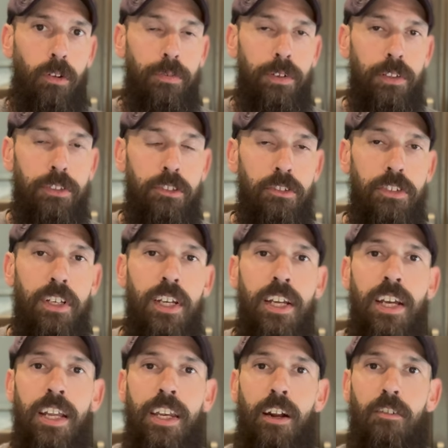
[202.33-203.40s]
filters.
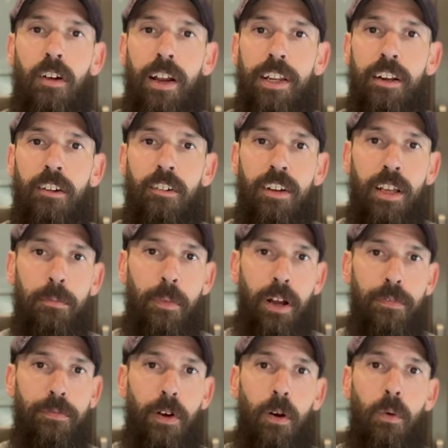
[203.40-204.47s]
Now, right here in
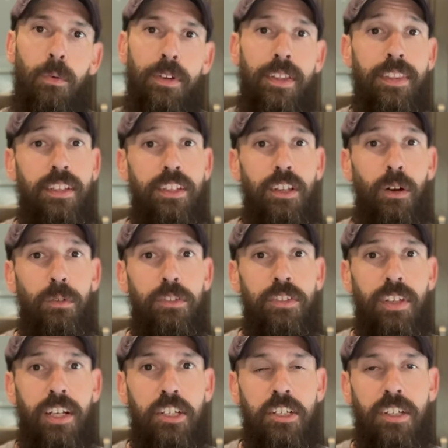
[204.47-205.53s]
my phone, in the notes
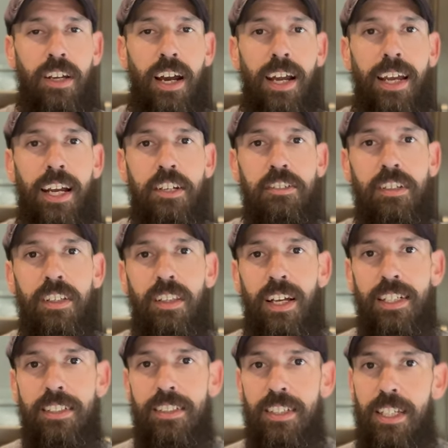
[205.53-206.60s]
section, I actually
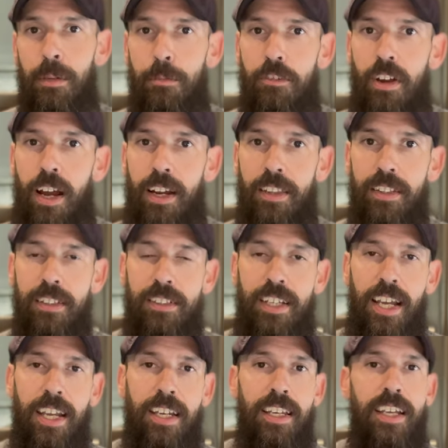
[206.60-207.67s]
like to keep track of the
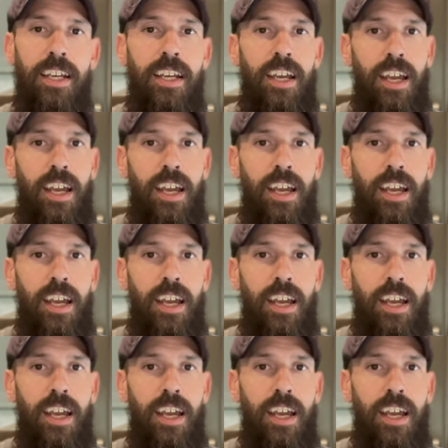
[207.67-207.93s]
date.